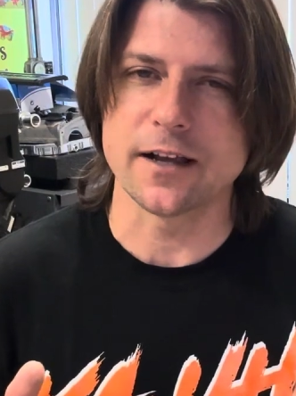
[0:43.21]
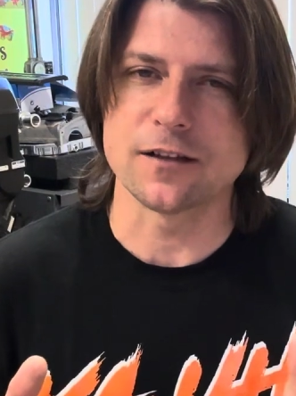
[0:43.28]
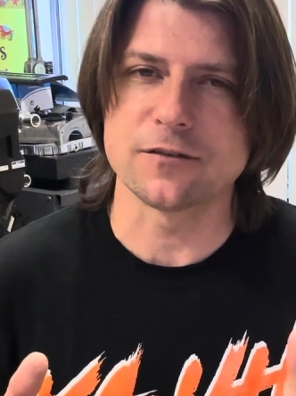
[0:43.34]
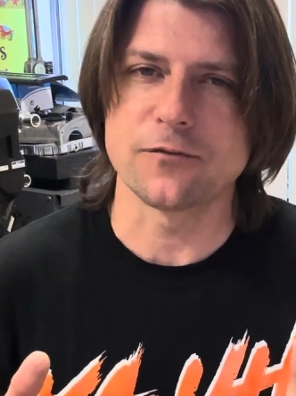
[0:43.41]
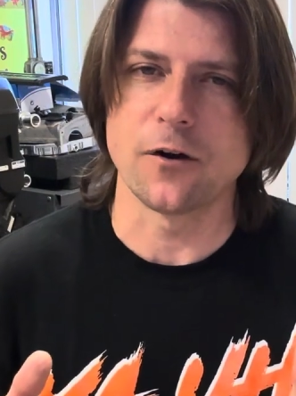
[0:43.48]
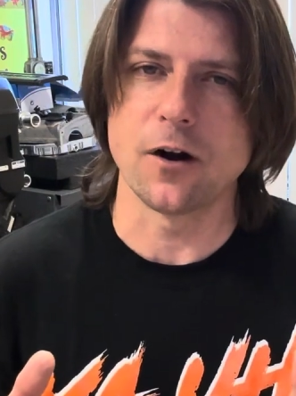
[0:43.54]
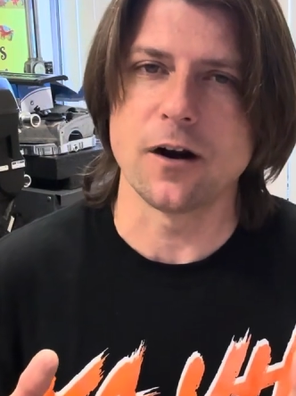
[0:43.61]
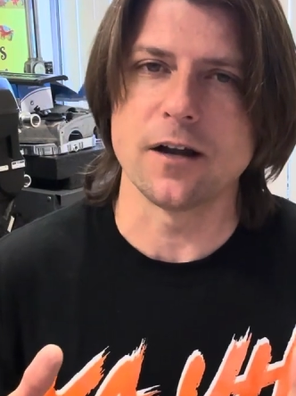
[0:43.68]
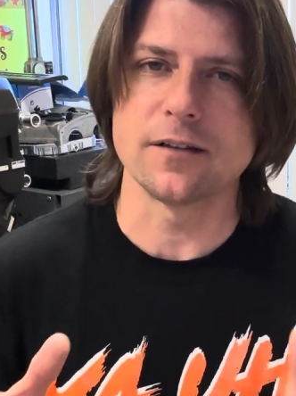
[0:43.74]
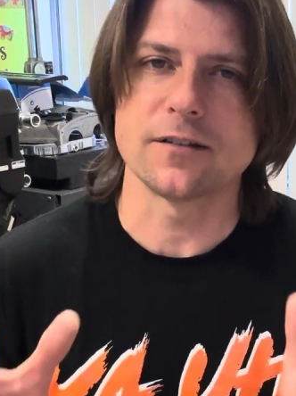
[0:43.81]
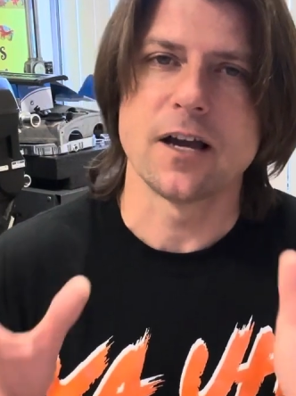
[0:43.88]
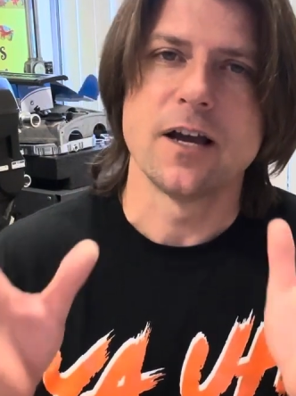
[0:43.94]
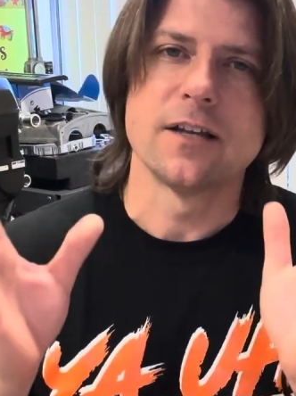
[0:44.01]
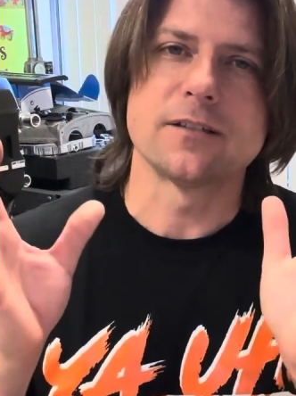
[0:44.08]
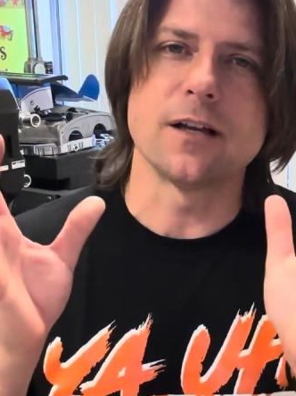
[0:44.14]
as far as
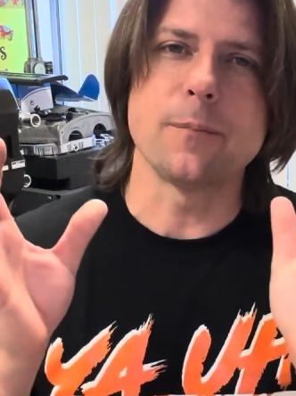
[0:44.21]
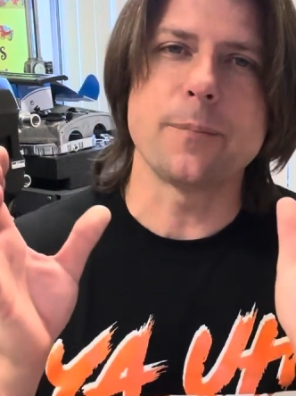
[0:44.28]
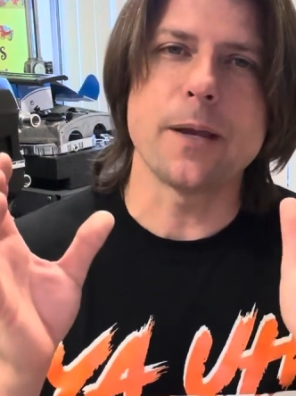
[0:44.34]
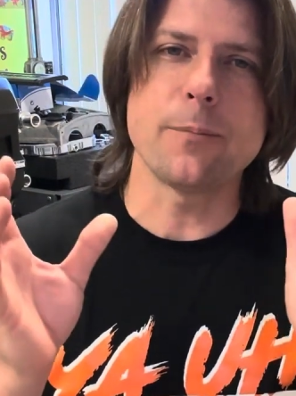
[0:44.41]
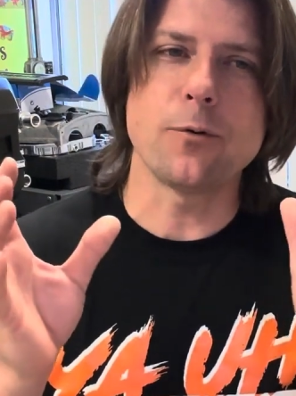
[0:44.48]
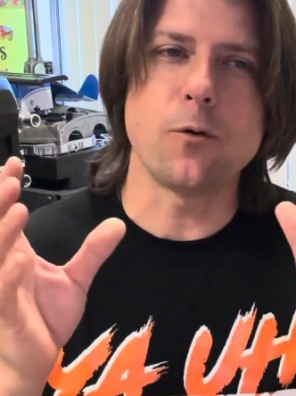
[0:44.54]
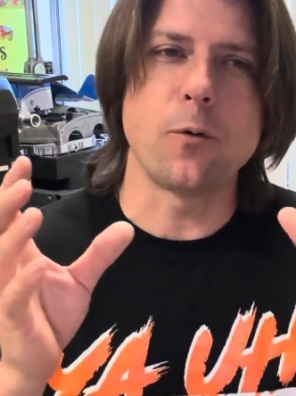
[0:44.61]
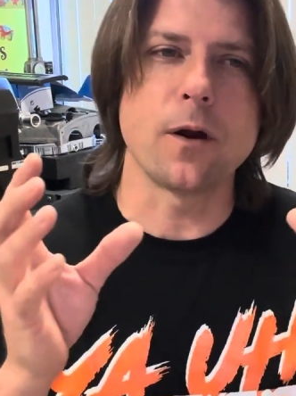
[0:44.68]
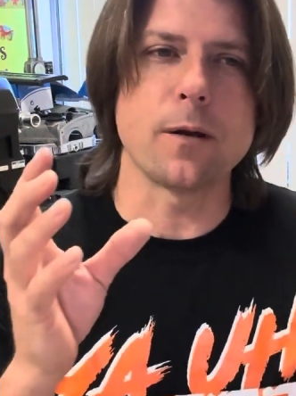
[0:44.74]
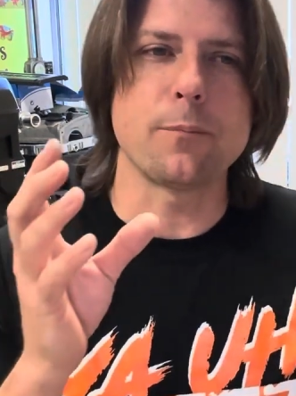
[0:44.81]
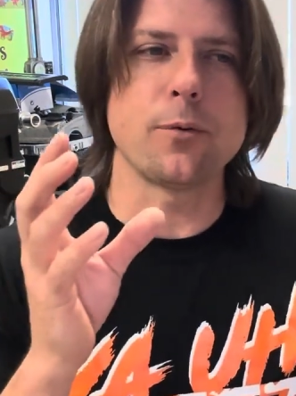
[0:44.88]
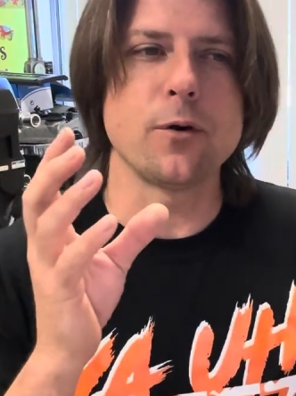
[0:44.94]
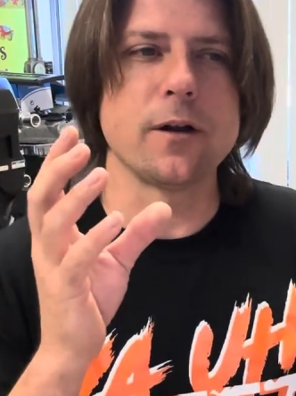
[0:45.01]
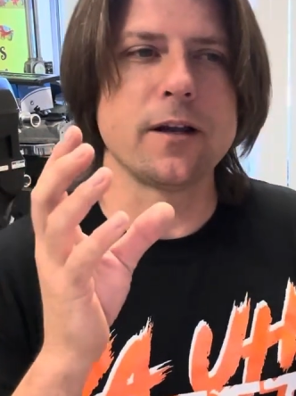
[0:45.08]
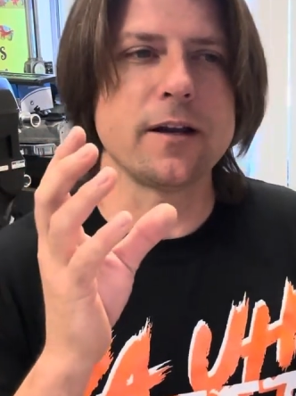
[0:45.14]
some people want
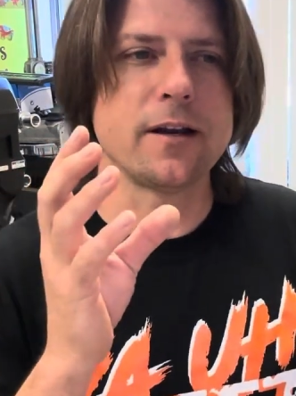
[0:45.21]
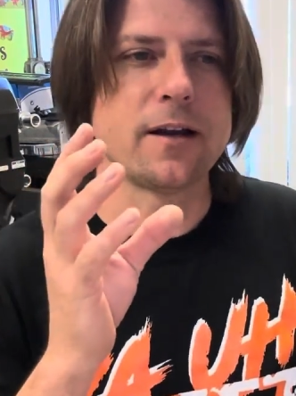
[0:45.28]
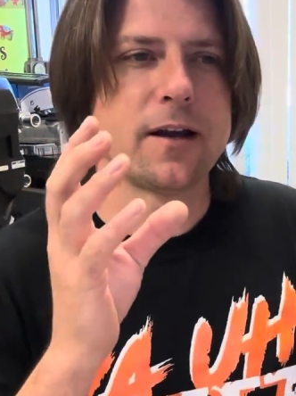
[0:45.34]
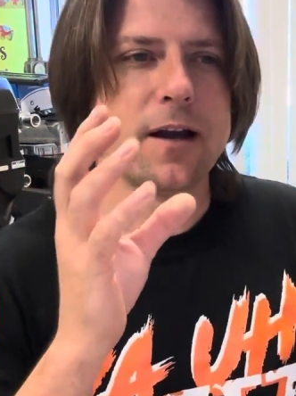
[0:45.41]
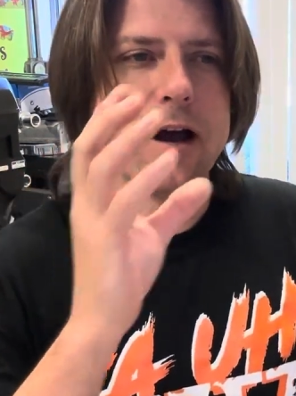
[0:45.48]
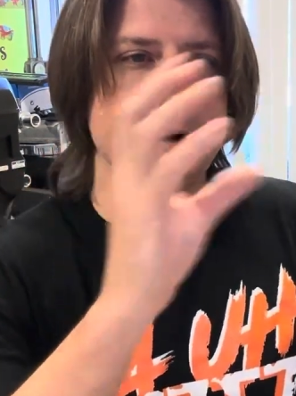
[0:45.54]
to put it